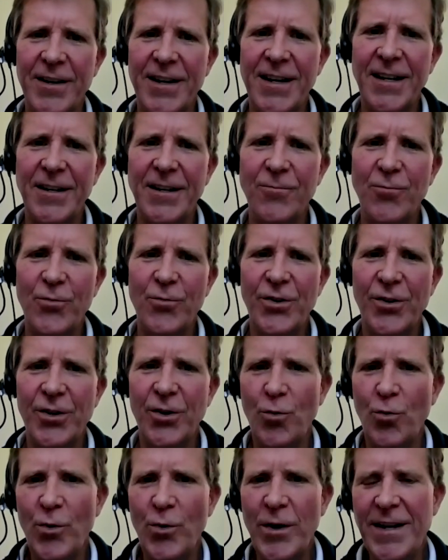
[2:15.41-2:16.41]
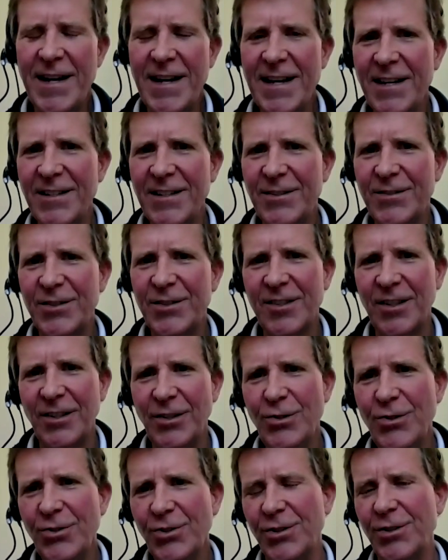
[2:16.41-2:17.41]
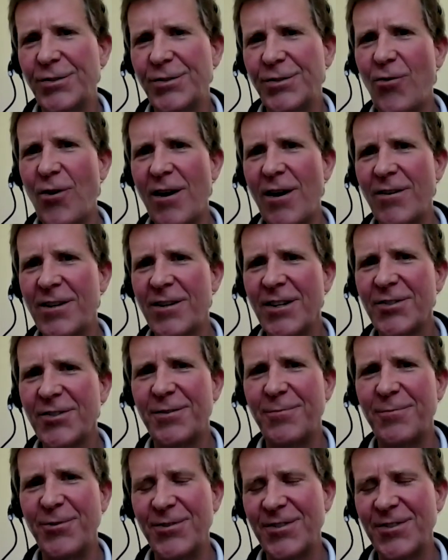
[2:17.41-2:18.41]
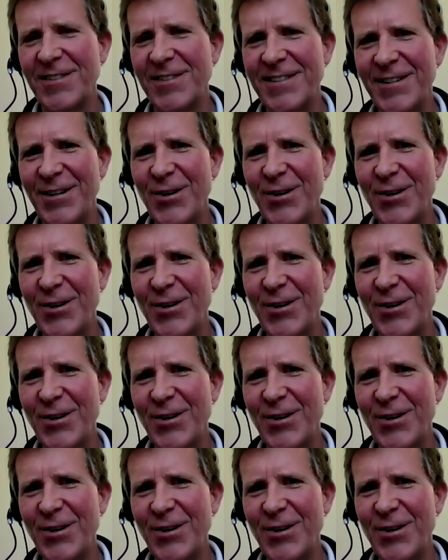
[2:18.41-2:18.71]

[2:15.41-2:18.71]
and we needed solutions for our customers.